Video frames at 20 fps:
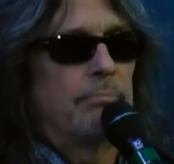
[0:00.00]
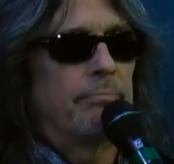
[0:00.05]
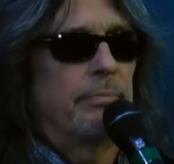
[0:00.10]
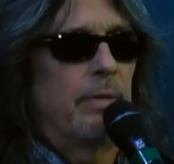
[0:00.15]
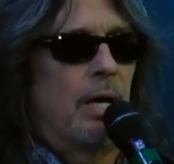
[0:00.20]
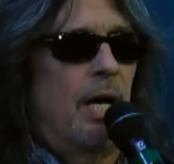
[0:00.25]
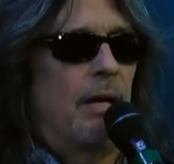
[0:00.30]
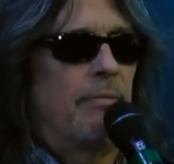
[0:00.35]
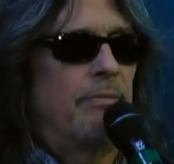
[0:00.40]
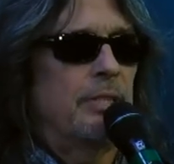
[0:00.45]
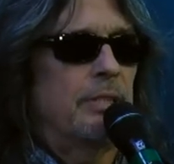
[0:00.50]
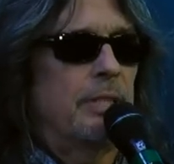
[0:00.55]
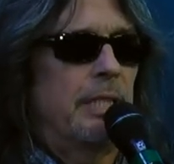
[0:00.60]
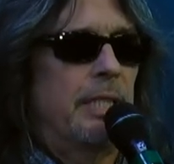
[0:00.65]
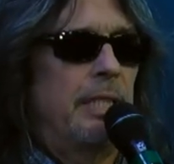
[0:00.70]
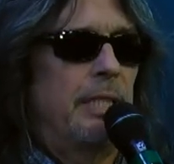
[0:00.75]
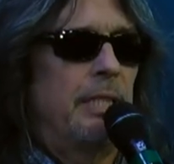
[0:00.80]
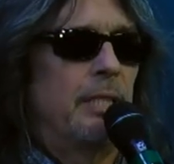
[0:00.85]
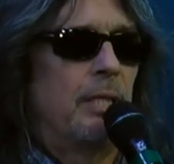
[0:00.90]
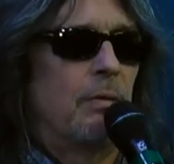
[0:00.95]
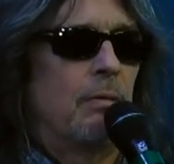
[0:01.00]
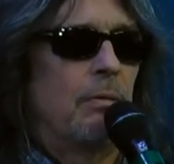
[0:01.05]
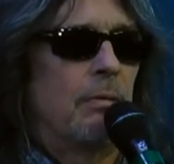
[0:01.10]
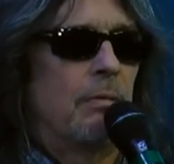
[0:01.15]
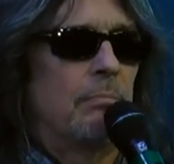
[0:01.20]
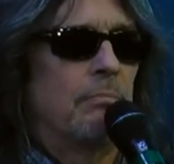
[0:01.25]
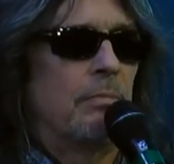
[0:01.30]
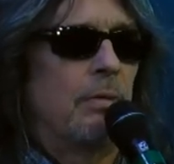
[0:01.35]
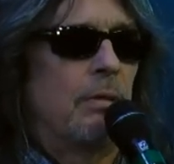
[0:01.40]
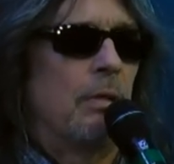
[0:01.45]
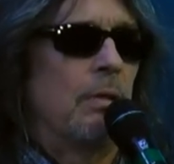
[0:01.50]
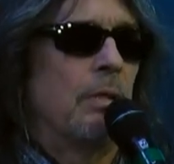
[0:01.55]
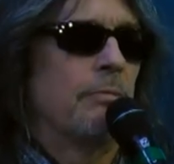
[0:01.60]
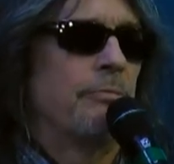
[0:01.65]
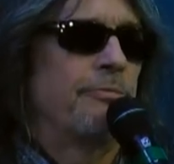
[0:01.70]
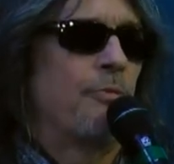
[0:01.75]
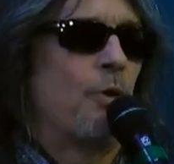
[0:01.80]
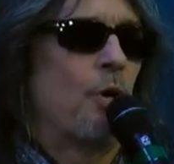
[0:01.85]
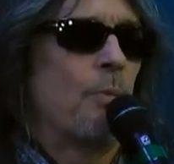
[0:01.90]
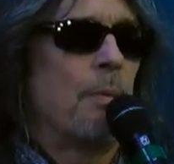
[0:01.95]
obviously, you know, all the
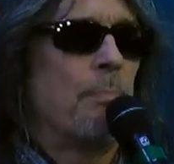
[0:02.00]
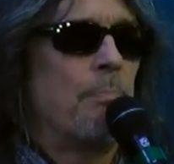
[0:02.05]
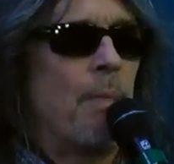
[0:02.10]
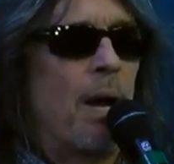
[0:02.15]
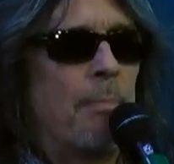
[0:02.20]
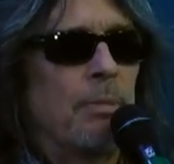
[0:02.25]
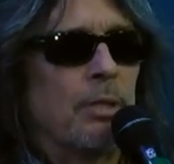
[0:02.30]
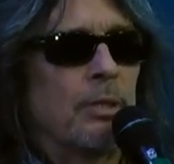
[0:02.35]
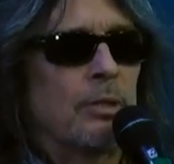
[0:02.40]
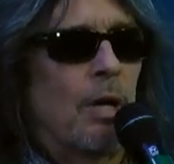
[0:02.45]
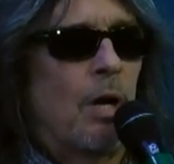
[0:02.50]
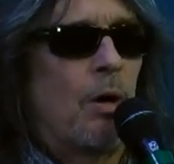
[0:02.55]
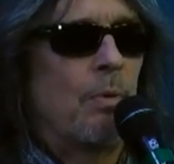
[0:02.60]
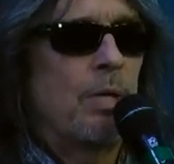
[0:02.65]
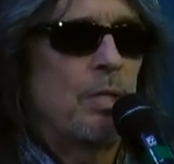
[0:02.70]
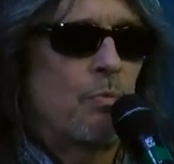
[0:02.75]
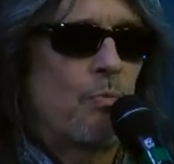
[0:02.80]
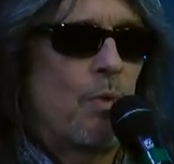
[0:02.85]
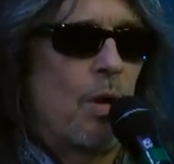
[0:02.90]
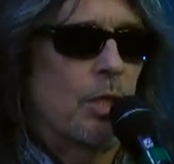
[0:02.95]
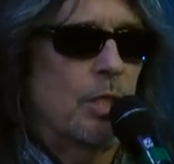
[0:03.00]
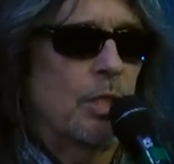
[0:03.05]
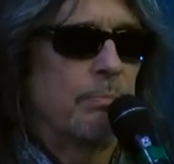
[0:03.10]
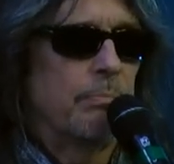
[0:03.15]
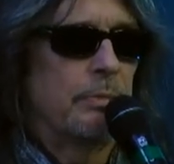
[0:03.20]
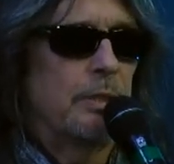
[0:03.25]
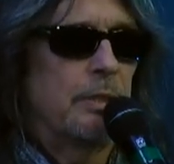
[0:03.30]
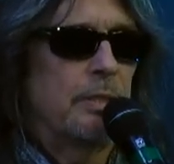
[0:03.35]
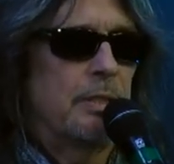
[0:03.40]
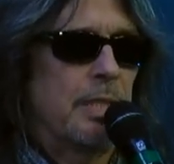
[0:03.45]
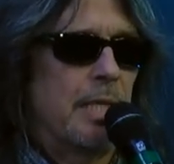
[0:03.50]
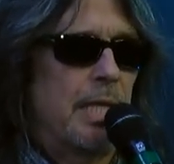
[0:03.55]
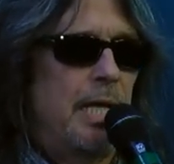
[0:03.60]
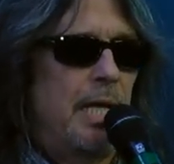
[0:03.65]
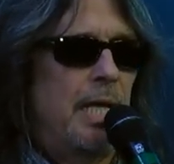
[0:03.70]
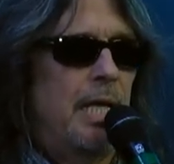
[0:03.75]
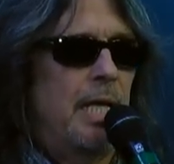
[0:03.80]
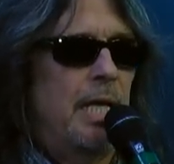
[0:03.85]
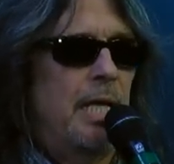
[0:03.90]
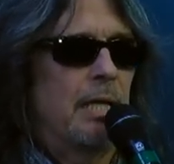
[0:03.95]
former members are always welcome to sit
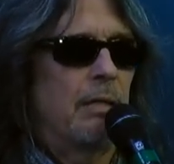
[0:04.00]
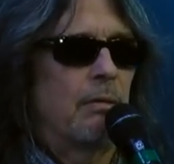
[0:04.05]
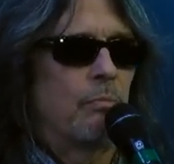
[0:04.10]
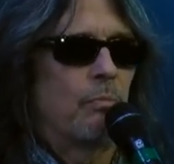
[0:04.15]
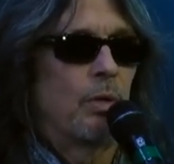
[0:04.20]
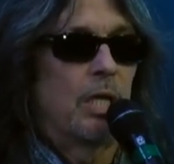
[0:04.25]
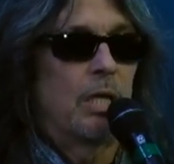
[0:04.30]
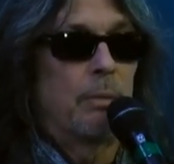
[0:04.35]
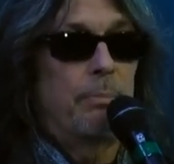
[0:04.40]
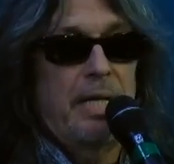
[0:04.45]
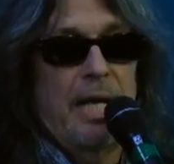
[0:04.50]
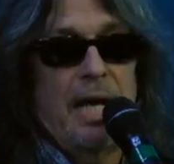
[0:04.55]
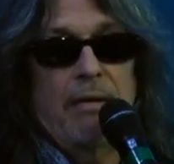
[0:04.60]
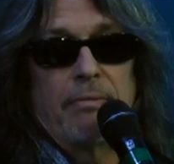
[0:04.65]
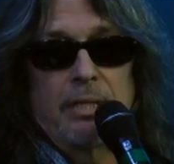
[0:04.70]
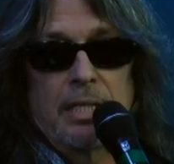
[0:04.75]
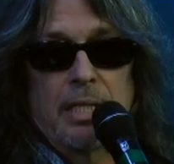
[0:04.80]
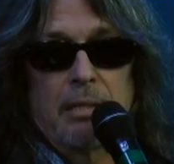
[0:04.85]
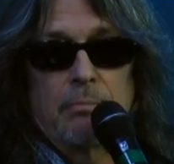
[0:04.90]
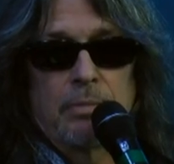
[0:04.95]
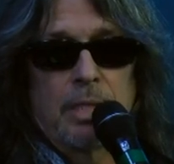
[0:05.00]
in, and we're going to be having them.